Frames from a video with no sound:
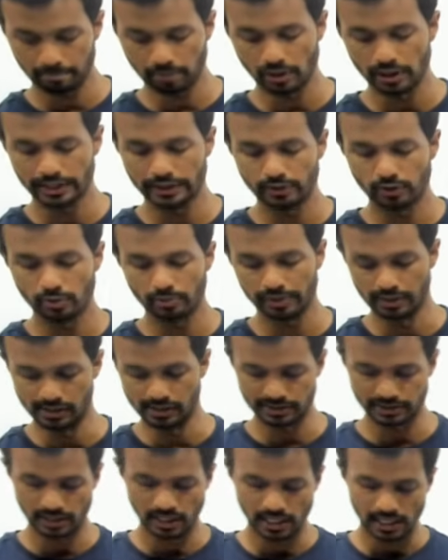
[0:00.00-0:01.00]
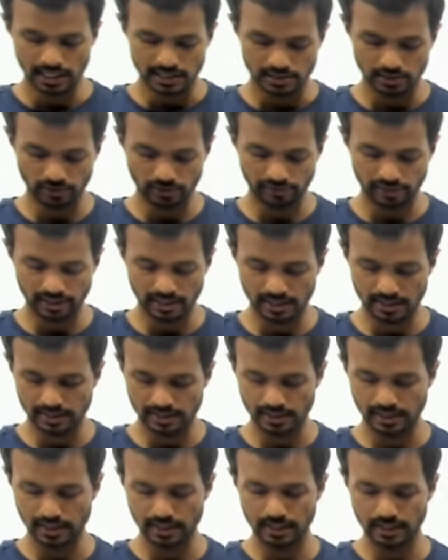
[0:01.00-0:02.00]
polynomials. So we can
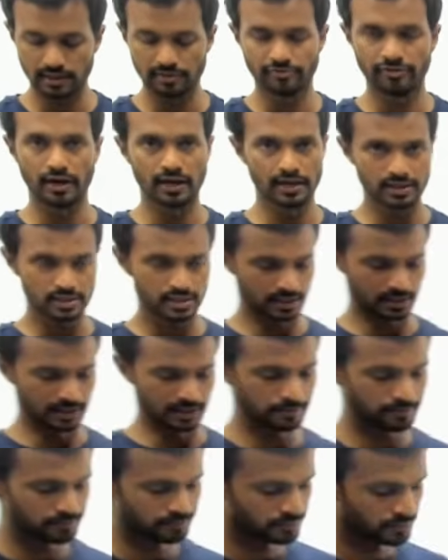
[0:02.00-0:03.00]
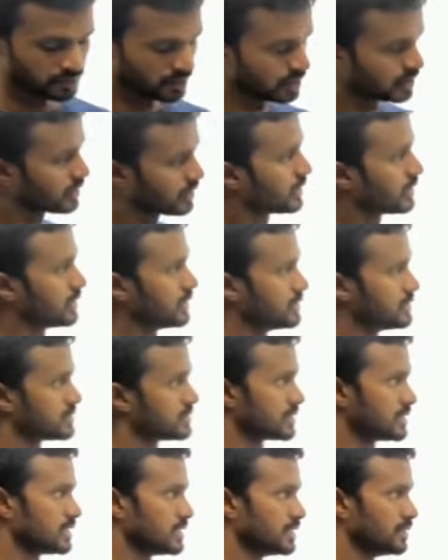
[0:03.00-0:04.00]
say a function
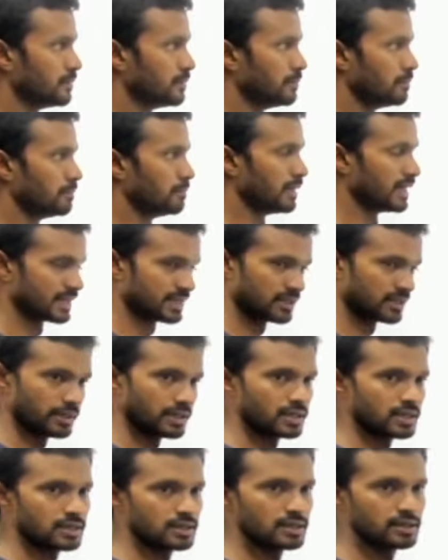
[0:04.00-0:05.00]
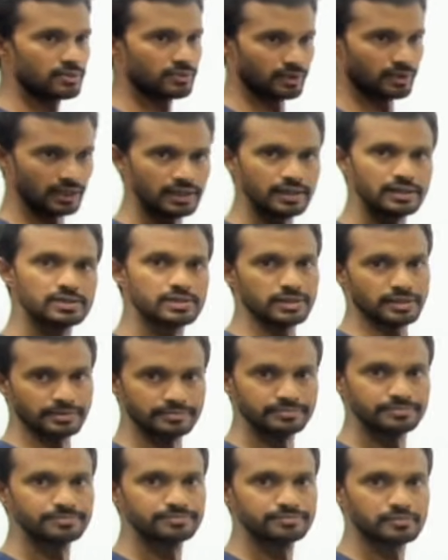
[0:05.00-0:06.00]
is a mathematical
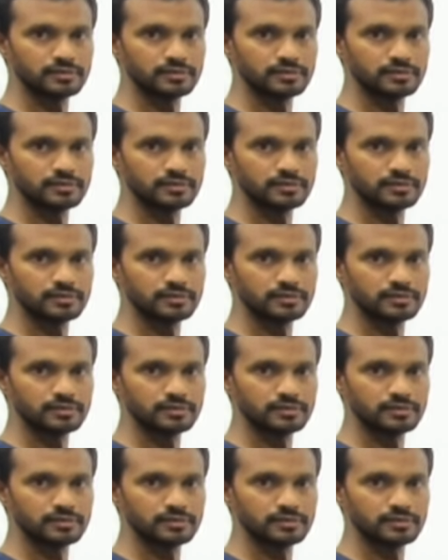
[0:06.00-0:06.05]
relation,